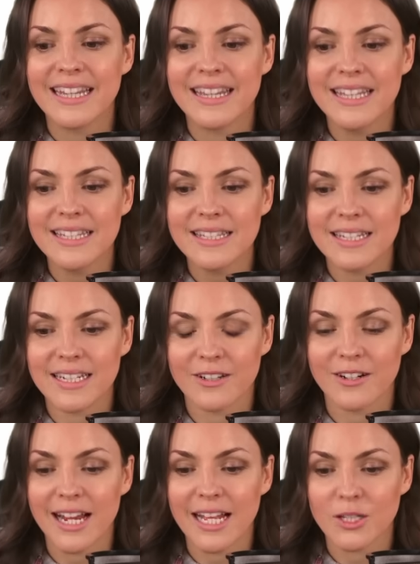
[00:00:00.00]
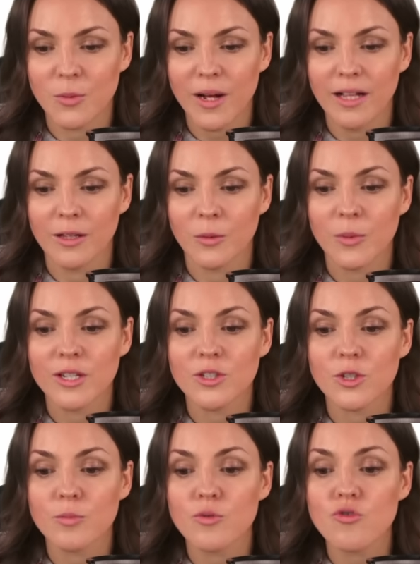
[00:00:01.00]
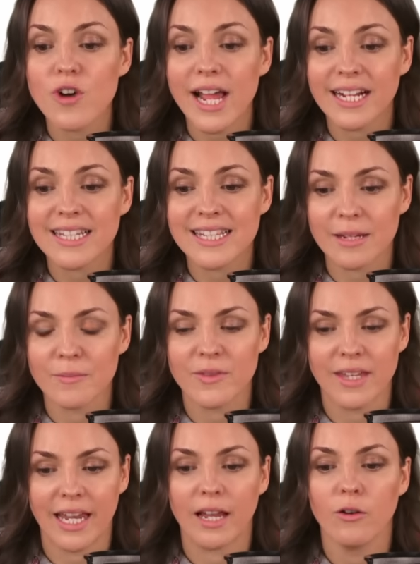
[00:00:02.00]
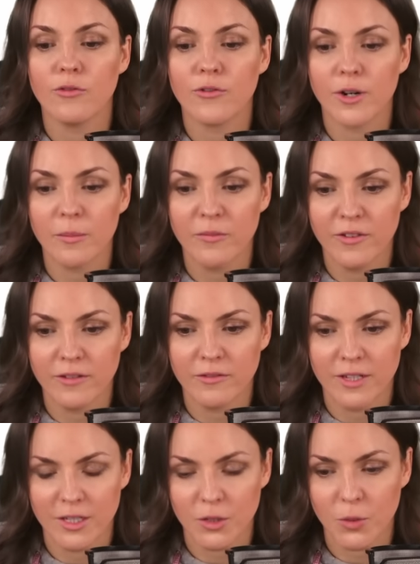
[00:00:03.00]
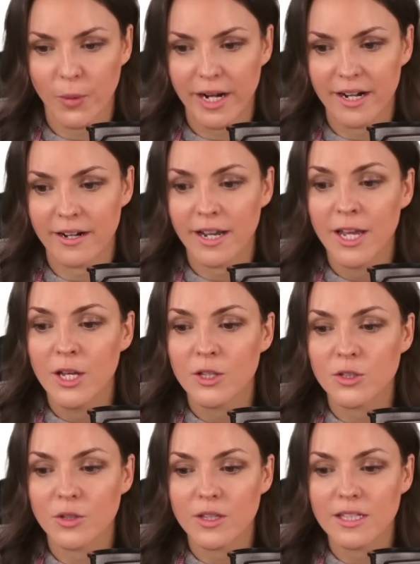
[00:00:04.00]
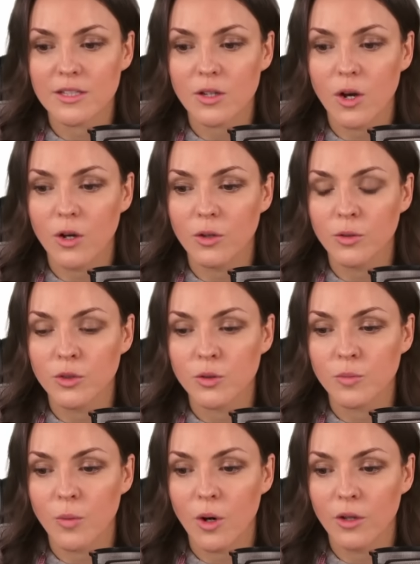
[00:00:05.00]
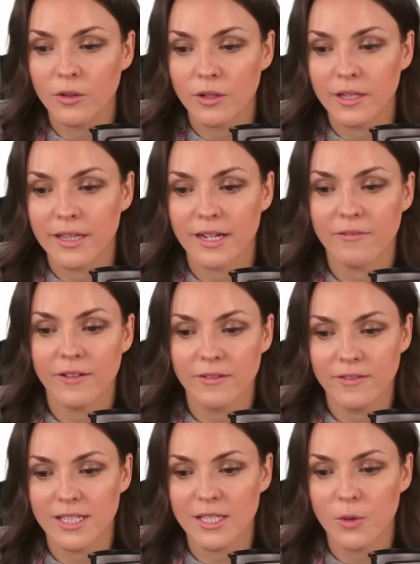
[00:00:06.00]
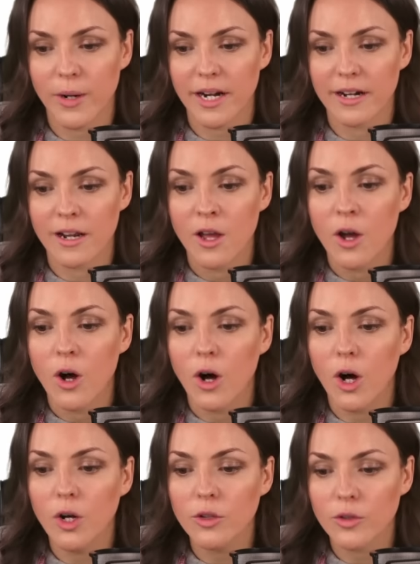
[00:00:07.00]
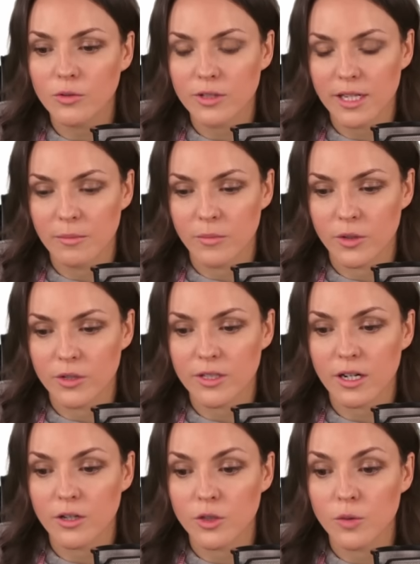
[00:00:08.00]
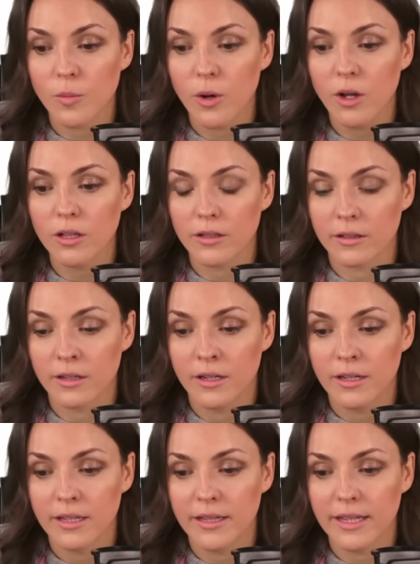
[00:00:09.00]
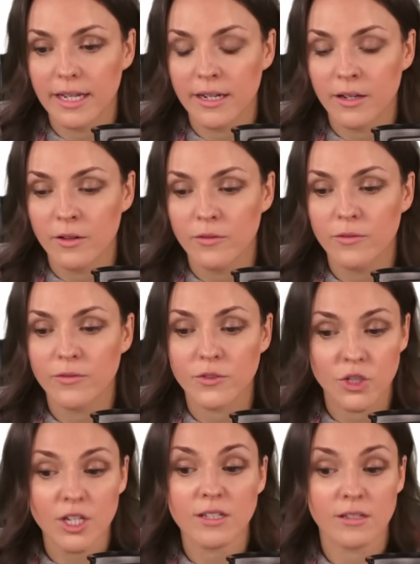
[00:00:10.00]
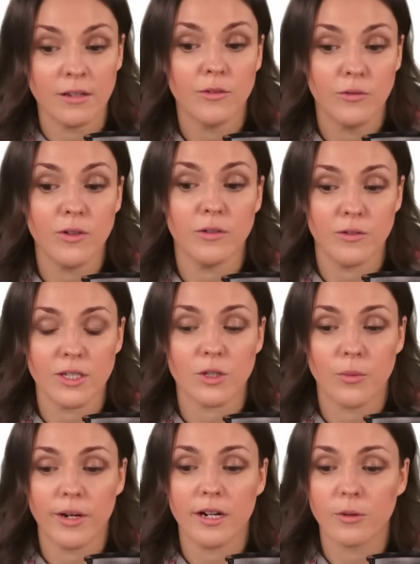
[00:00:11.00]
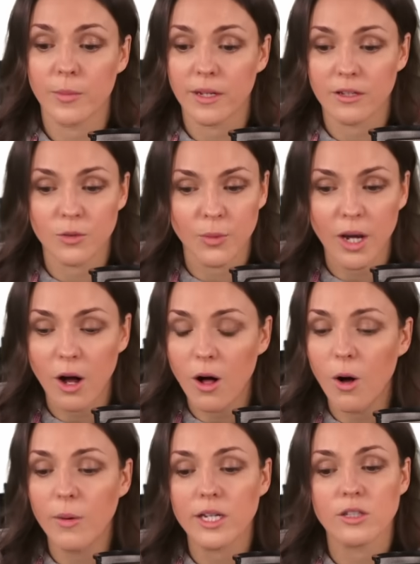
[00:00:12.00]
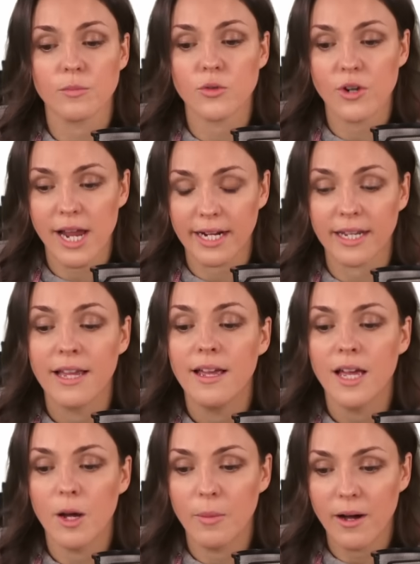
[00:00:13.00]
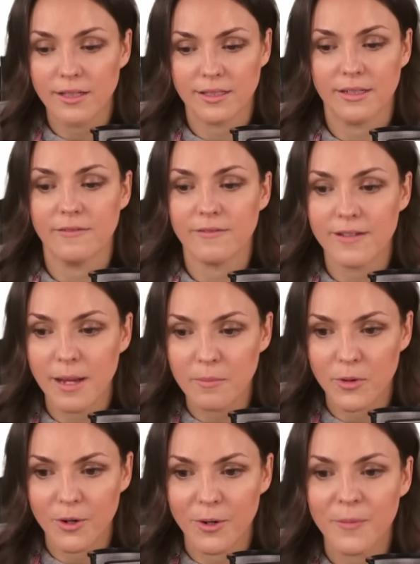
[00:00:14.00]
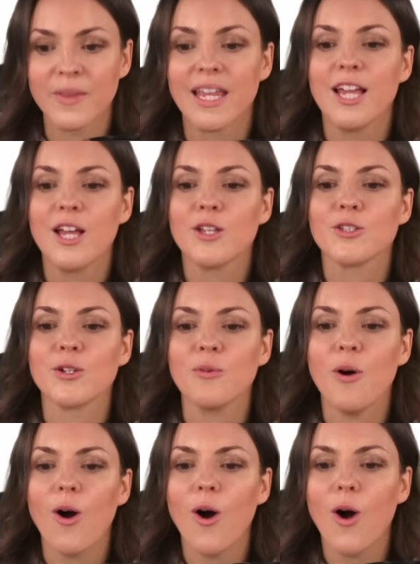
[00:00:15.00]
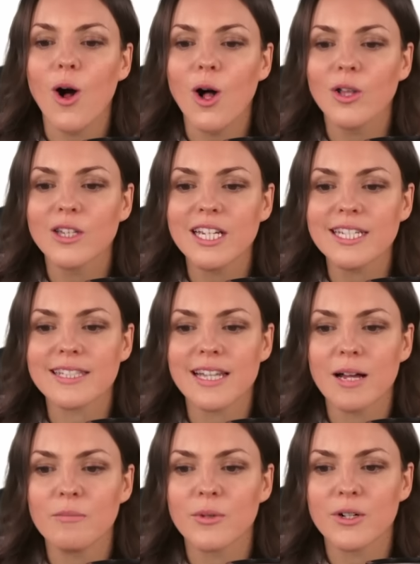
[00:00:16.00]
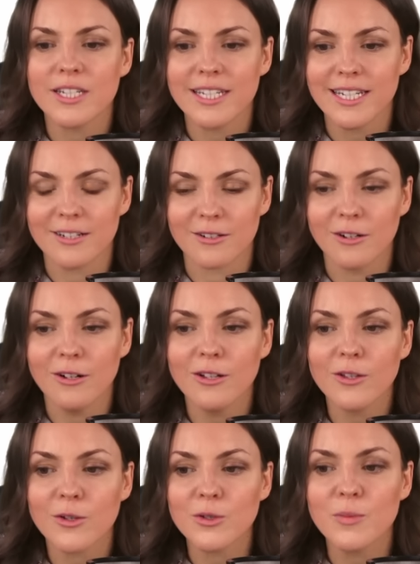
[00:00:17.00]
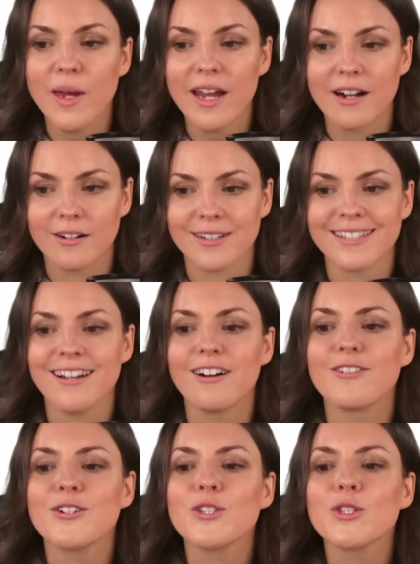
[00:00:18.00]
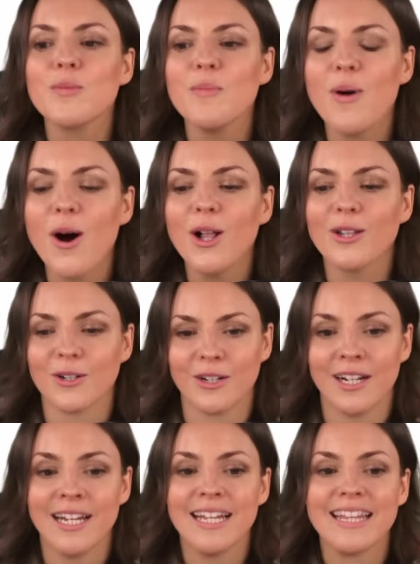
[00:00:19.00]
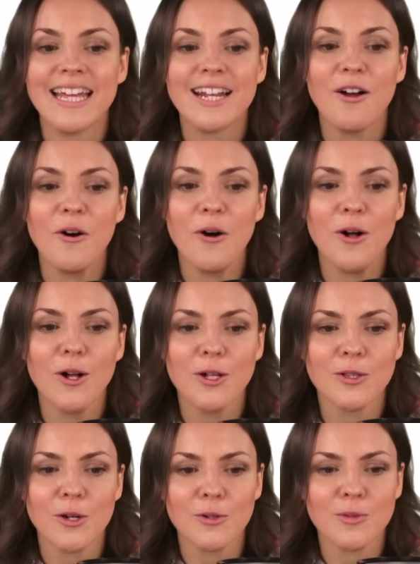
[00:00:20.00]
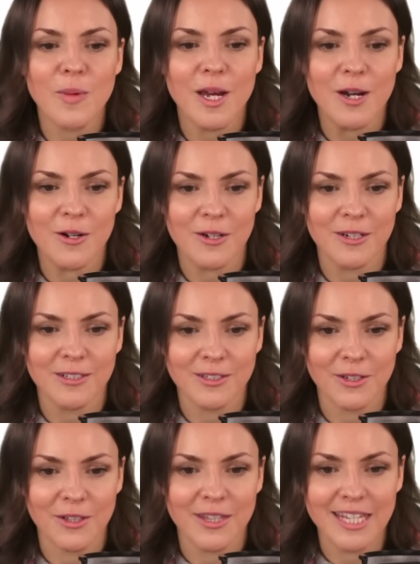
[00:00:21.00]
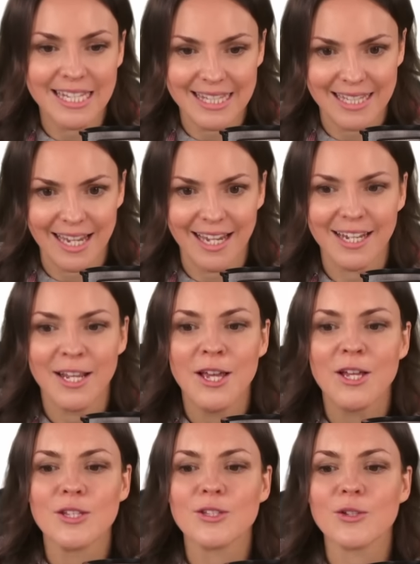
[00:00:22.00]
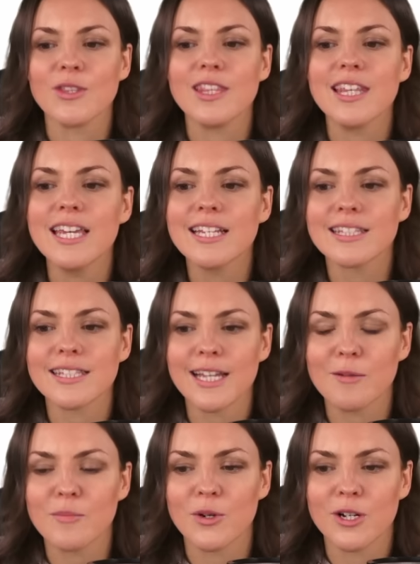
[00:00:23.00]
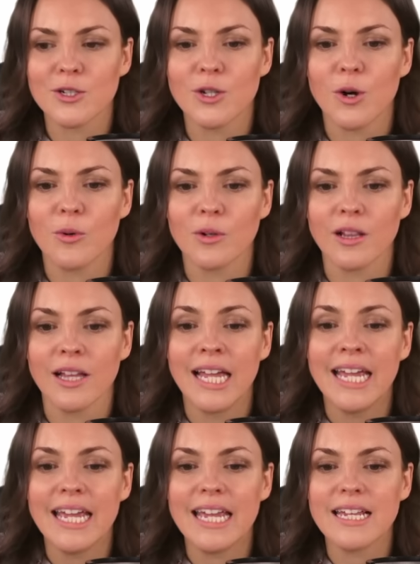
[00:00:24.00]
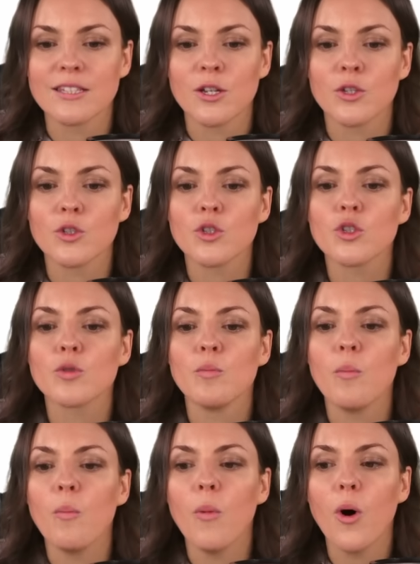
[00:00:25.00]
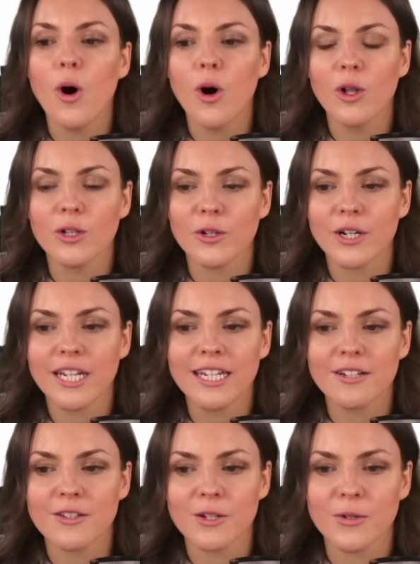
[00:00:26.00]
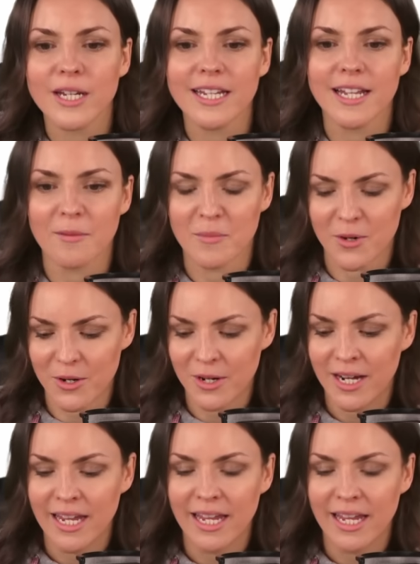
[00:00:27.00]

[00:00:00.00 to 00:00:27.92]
This here as well, we subtract something from 50 squared. So this is all smaller than 50 squared. All those numbers are smaller than just 50 squared because we always subtract a positive number. So all these numbers here, all those pairs are smaller than all those pairs on this side. So this number in total is smaller here, the green number,